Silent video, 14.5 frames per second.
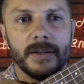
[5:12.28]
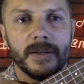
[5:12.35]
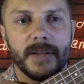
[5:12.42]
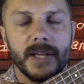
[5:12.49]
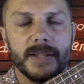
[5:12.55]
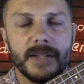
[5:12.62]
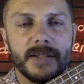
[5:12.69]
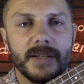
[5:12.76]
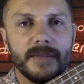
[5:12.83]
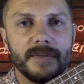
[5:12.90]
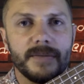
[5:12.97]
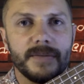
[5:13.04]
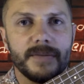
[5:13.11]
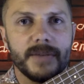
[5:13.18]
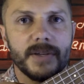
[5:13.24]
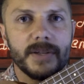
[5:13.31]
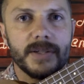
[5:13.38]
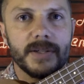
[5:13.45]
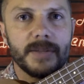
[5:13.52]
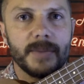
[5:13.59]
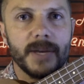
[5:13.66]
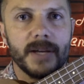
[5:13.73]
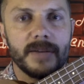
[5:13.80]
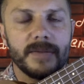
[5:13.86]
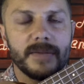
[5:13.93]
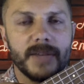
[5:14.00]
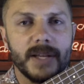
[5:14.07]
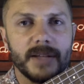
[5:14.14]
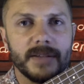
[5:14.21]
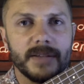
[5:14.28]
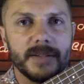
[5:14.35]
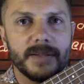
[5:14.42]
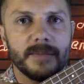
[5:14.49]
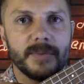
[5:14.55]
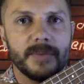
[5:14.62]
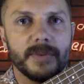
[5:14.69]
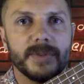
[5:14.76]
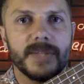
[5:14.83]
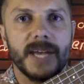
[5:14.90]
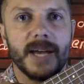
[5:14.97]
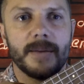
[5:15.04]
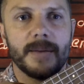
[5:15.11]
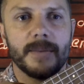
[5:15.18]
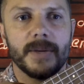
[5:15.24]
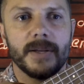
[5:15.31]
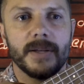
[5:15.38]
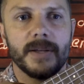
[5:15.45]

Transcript: That's that first part of that simple tab.